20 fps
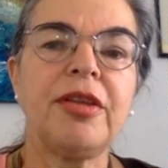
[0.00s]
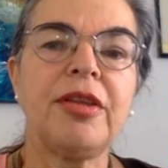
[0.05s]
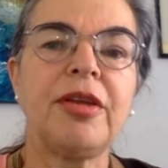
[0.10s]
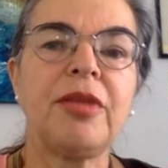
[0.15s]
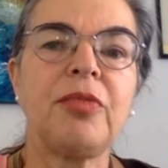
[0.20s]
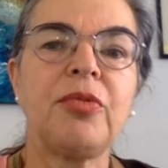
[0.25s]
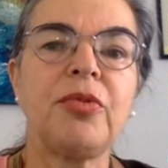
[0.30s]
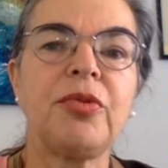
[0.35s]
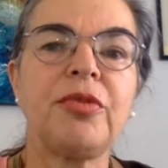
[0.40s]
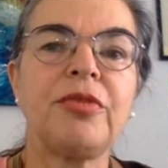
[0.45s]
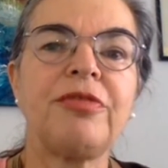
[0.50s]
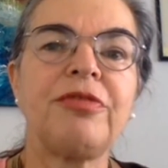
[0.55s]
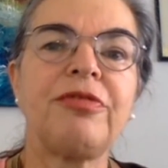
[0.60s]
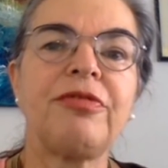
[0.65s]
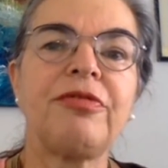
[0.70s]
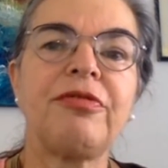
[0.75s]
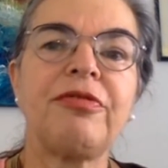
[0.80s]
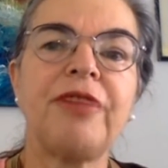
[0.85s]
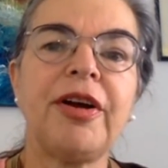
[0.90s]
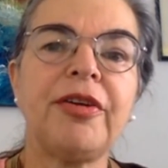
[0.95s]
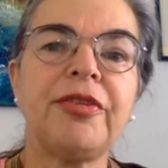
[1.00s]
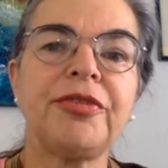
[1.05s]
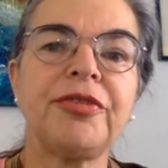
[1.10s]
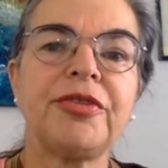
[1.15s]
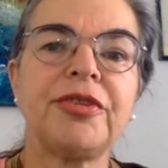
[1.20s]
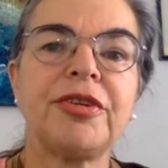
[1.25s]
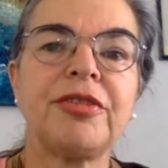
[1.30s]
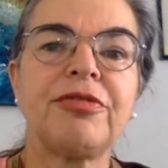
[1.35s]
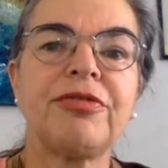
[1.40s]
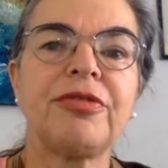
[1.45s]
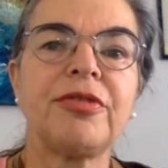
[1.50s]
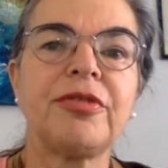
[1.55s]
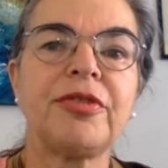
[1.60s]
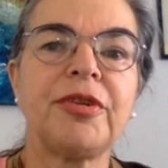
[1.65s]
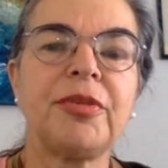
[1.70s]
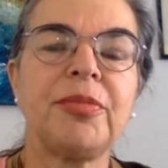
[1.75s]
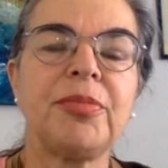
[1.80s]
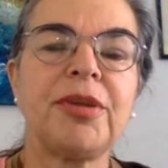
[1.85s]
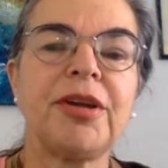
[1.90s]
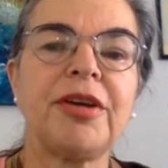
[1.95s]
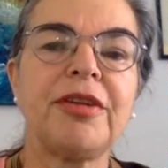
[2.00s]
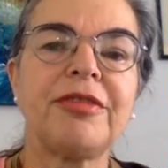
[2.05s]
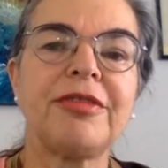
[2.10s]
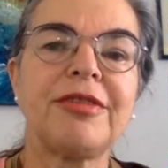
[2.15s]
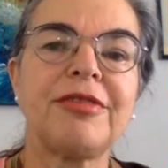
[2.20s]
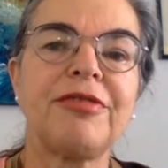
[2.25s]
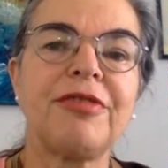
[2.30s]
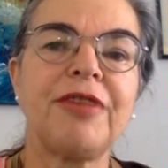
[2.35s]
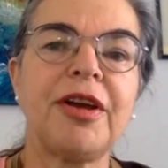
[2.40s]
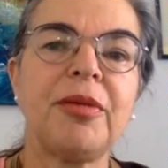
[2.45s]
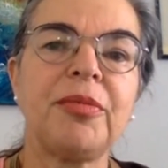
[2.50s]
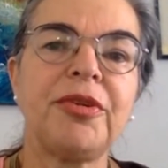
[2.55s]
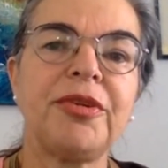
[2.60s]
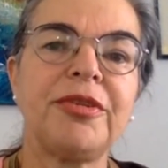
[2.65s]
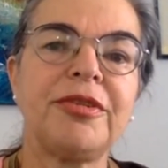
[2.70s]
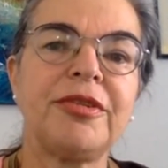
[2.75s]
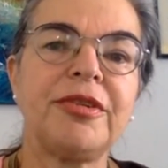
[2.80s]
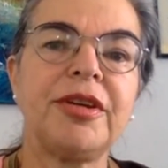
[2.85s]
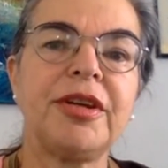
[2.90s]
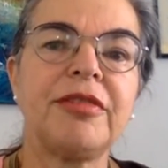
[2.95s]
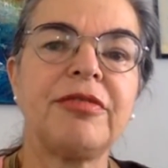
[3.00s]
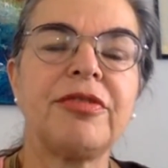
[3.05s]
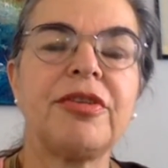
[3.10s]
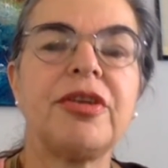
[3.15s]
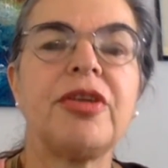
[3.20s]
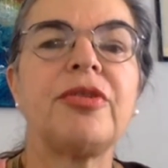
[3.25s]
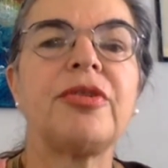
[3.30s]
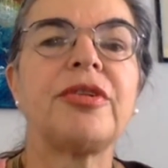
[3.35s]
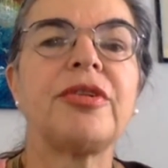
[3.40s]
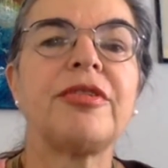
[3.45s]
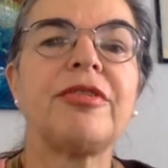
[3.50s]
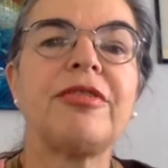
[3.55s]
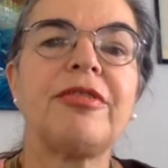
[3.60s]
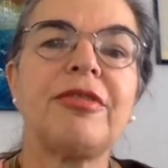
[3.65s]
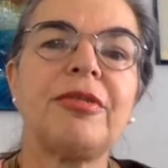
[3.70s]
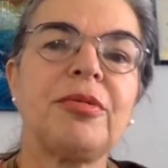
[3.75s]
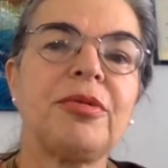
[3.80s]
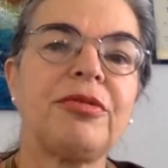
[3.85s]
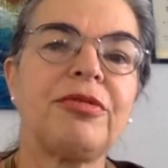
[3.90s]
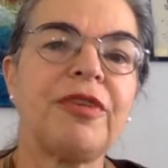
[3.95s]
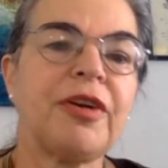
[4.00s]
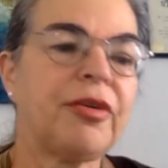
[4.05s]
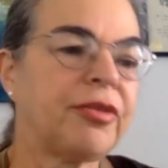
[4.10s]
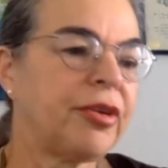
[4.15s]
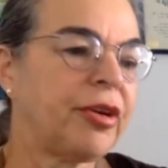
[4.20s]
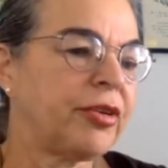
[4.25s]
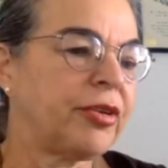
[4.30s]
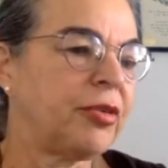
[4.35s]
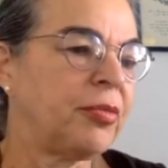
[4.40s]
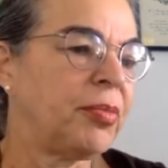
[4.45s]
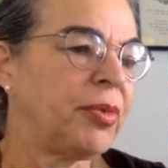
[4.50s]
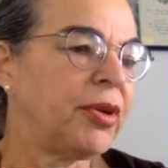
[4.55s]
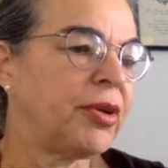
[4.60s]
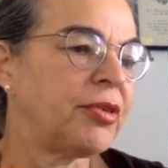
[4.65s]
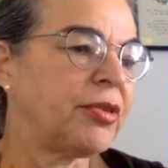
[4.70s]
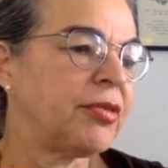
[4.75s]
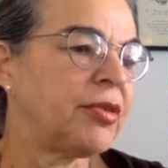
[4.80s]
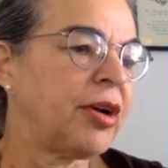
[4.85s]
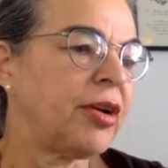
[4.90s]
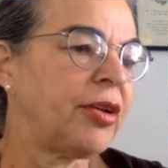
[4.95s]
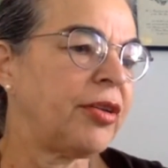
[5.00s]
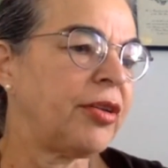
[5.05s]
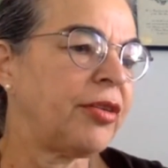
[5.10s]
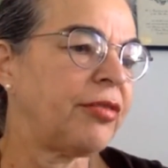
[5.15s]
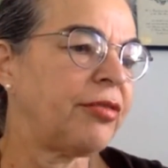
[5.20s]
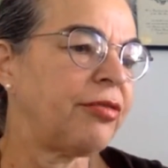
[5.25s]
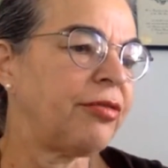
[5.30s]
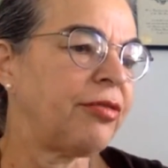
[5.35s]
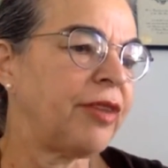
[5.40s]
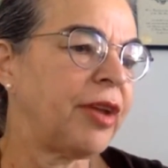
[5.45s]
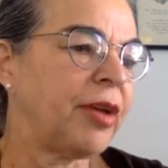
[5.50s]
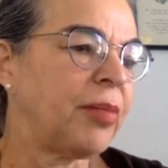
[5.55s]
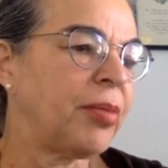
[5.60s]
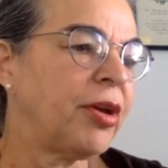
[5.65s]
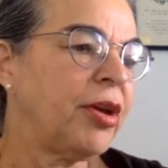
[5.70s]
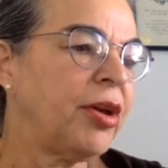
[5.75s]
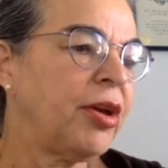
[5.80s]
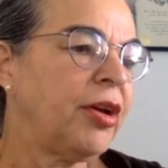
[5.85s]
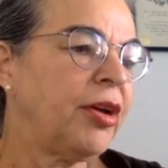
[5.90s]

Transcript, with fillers: they would have found differently, because the family didn't give notice, it was found not to be a denial of faith.